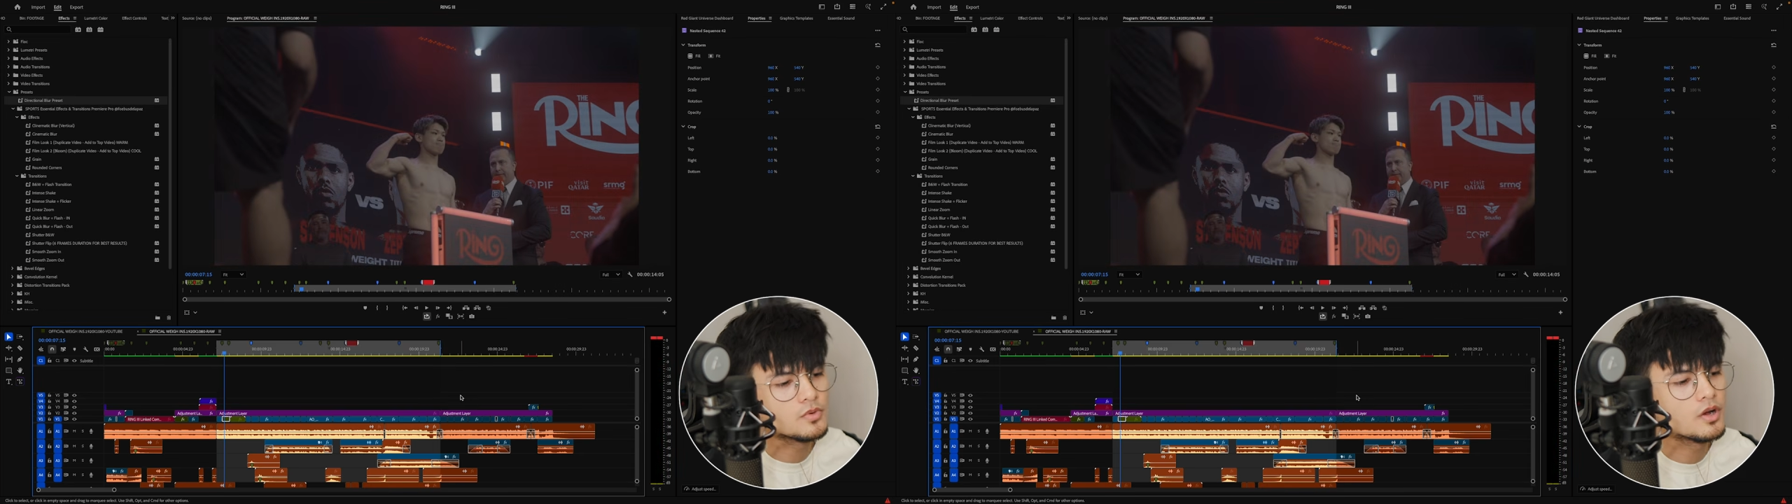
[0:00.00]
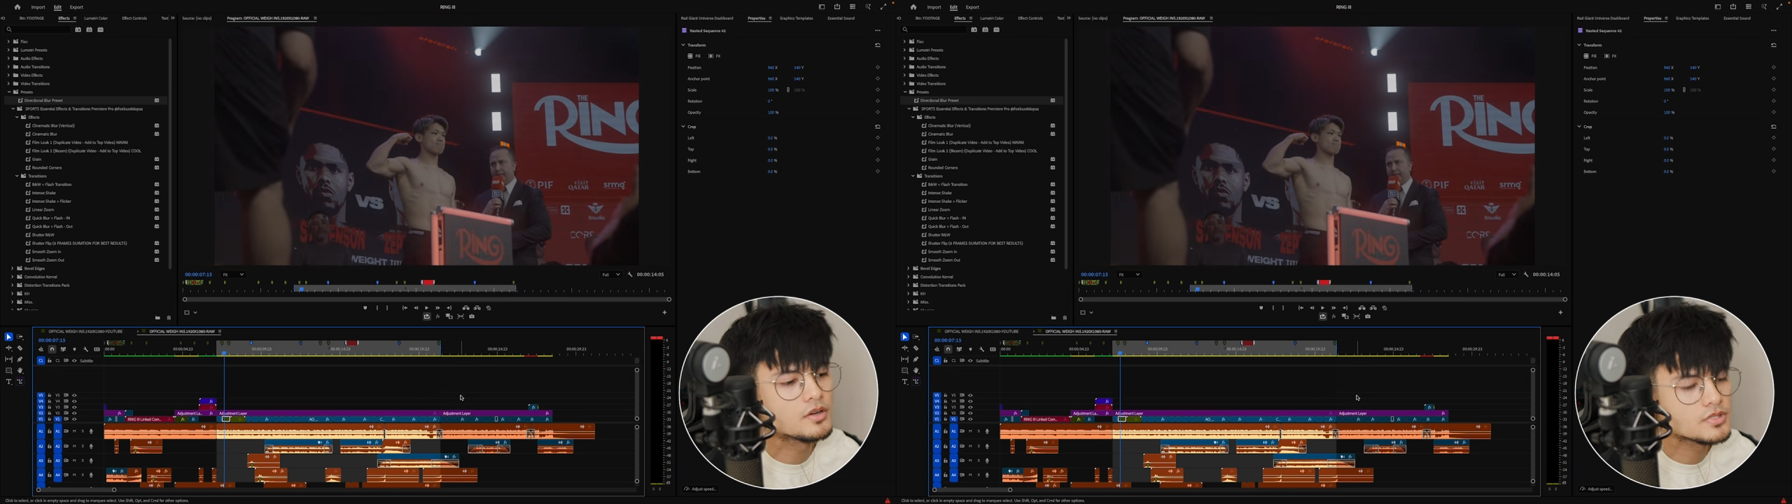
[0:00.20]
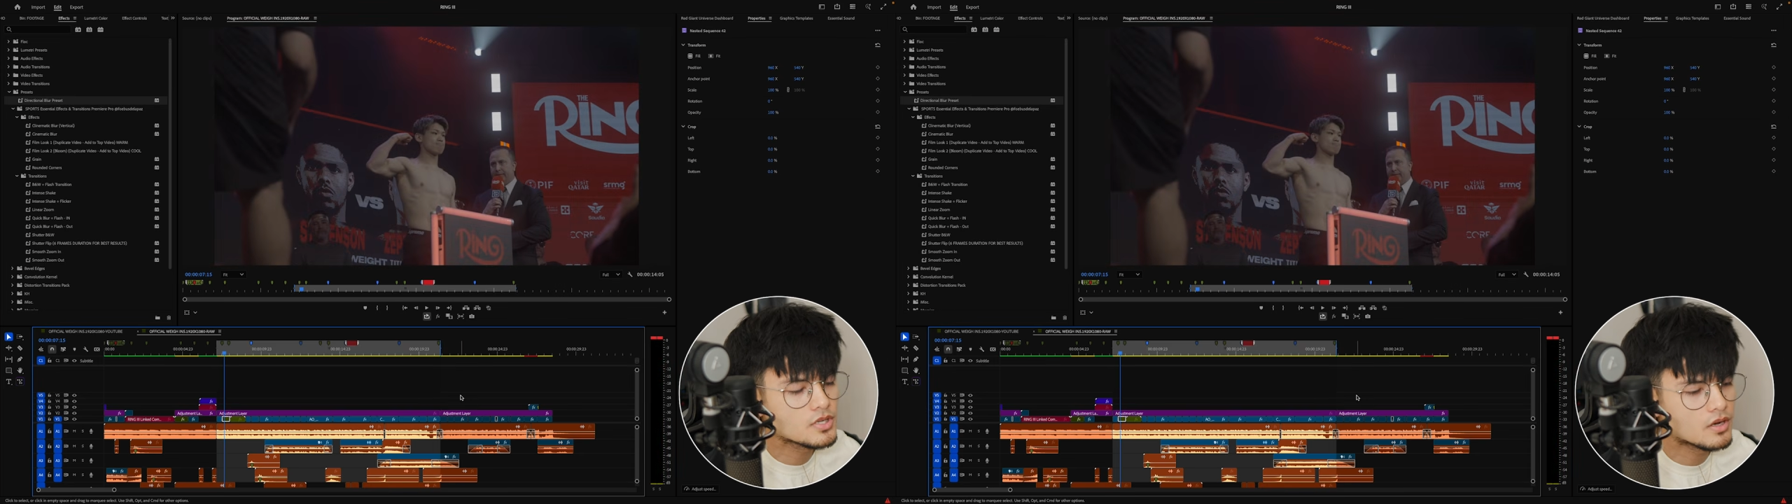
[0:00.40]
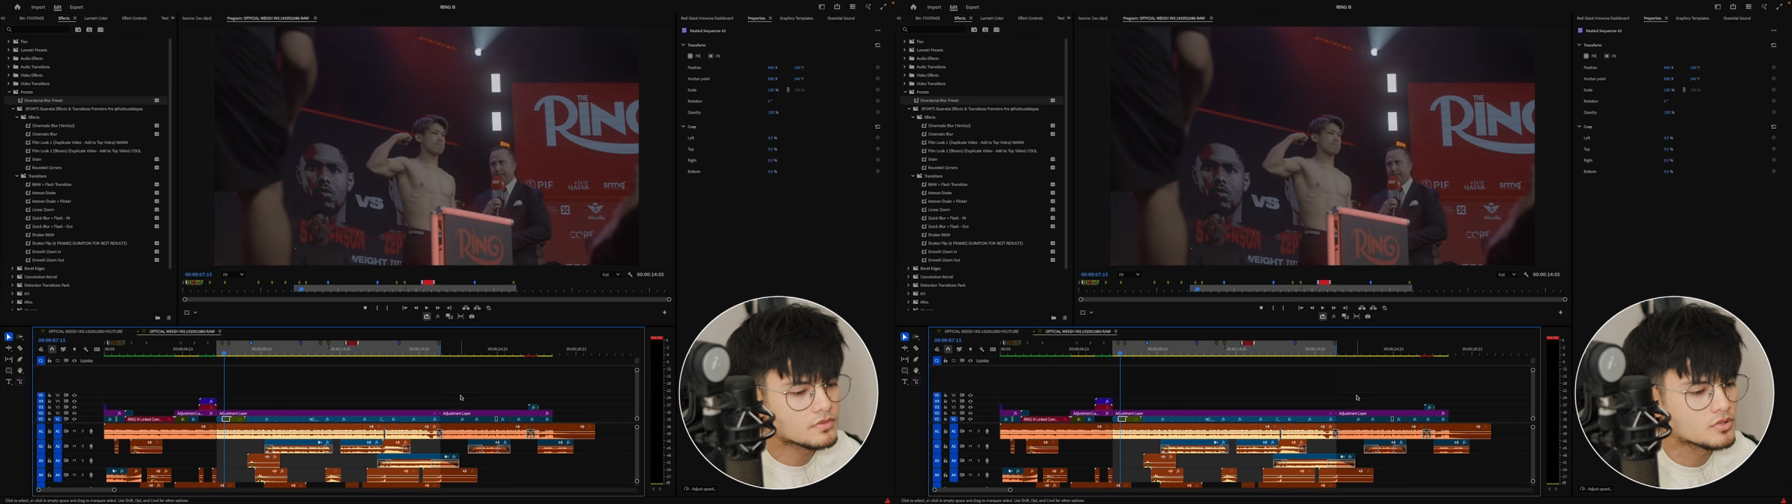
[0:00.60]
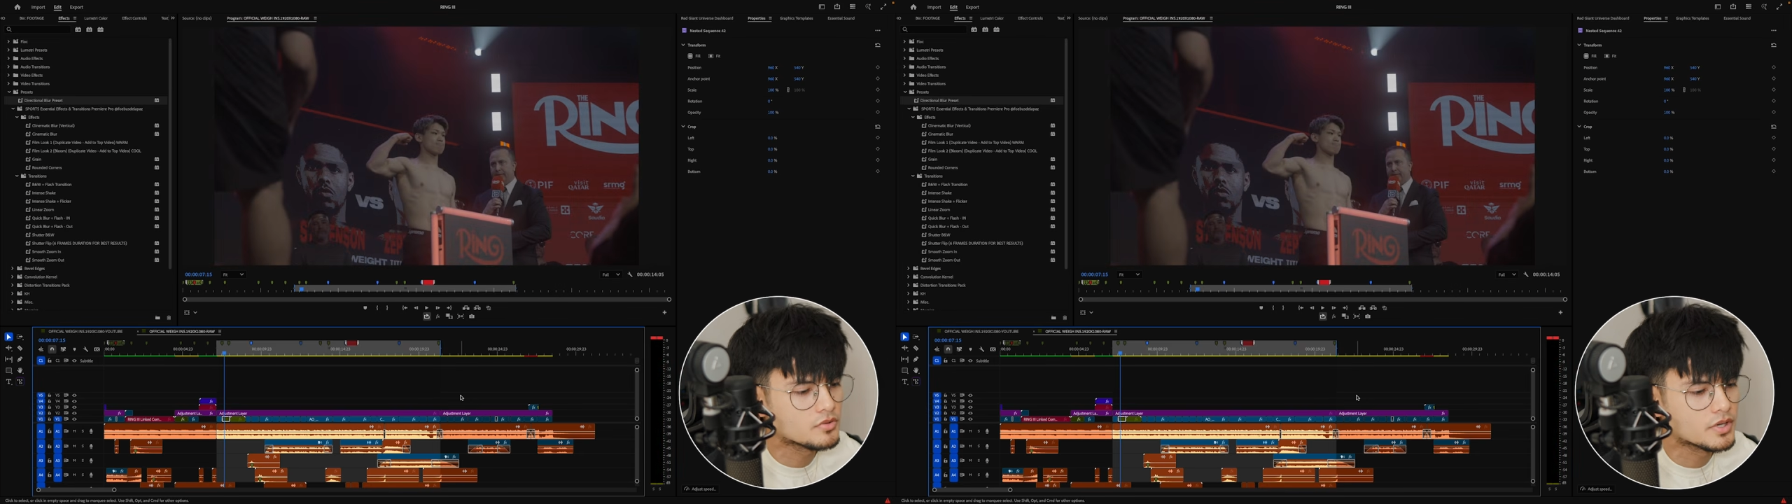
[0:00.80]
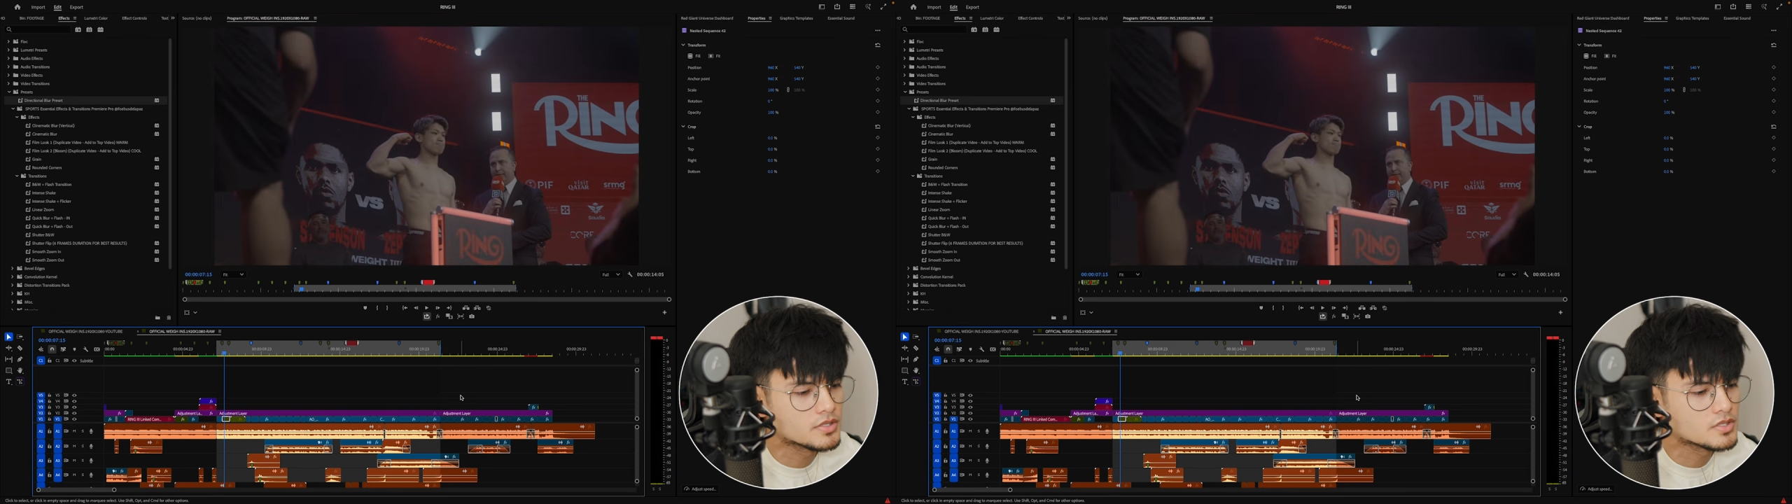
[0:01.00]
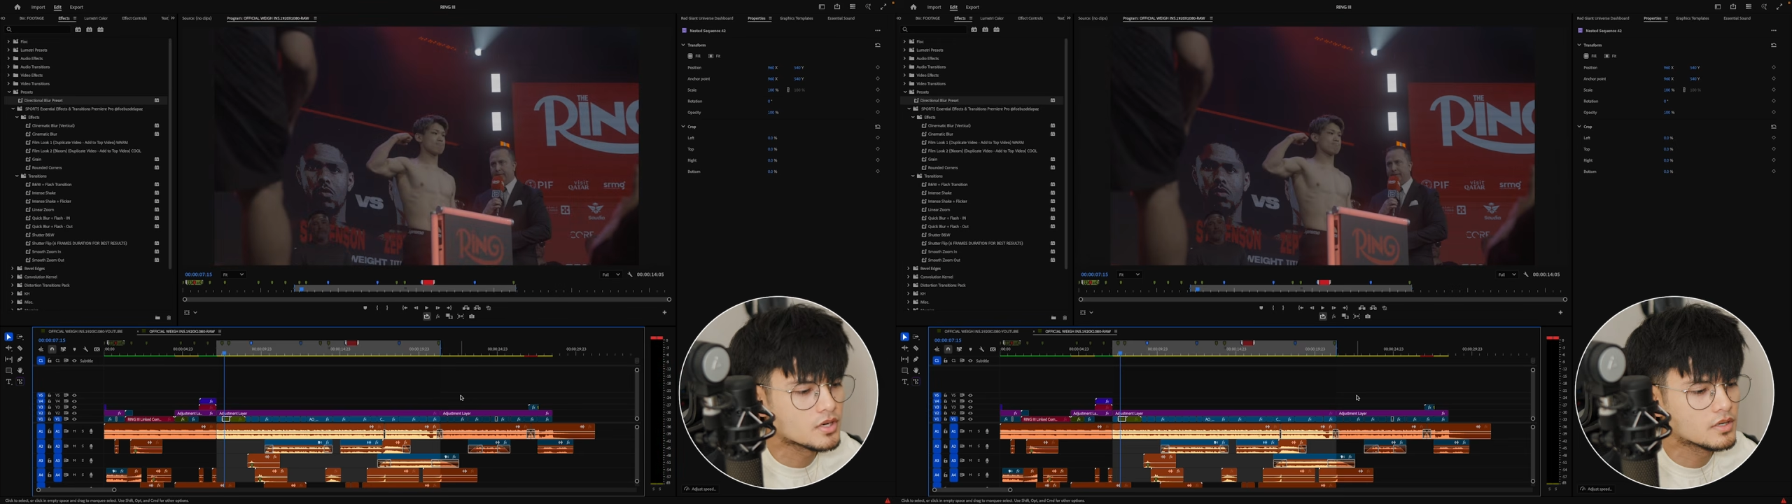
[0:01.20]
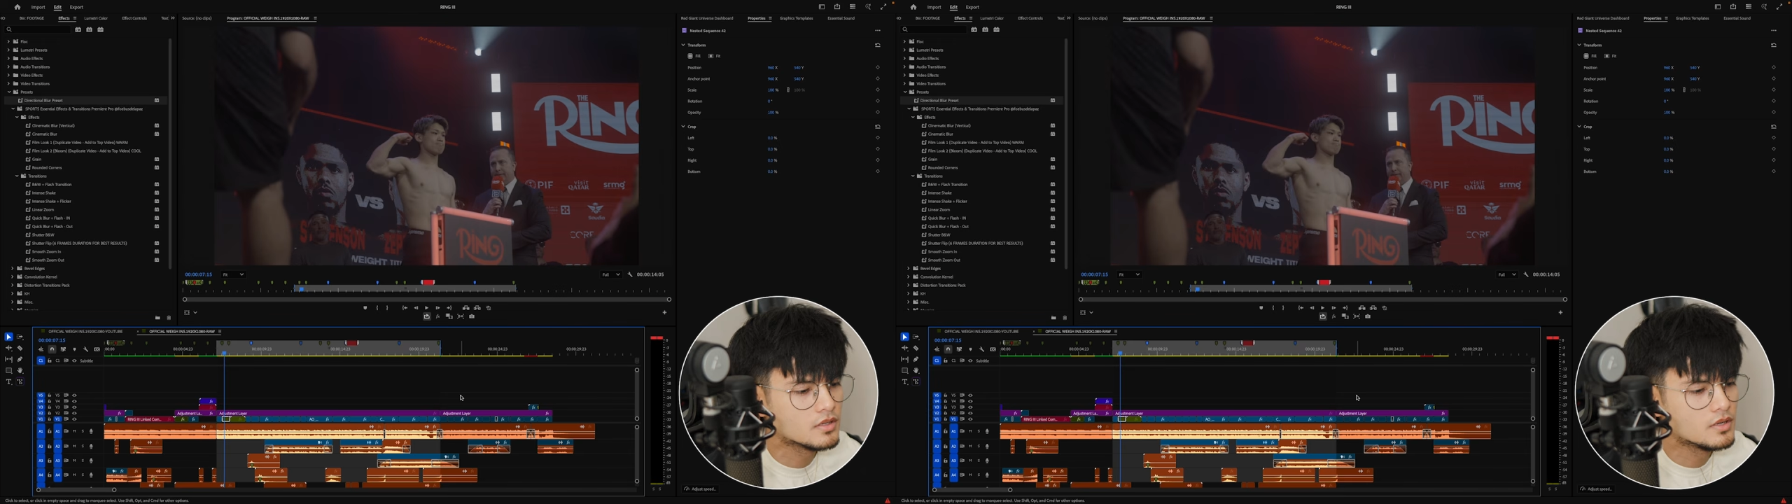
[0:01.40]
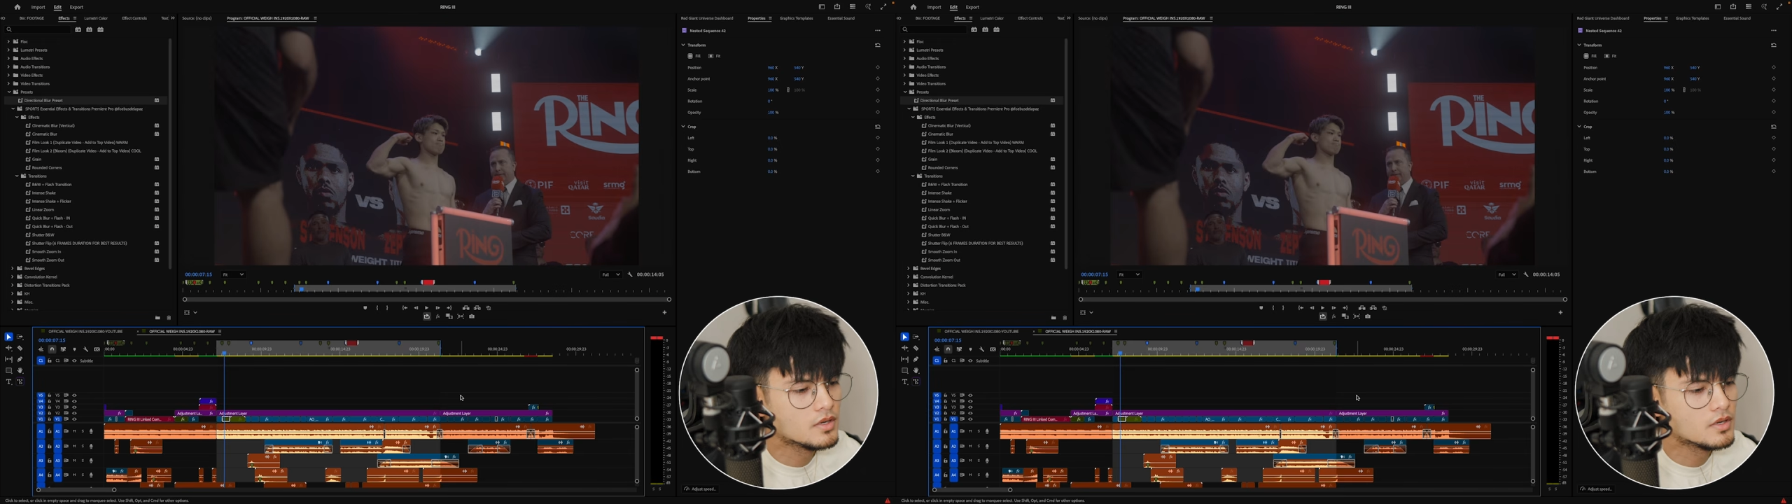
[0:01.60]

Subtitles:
We're honestly off to a great start,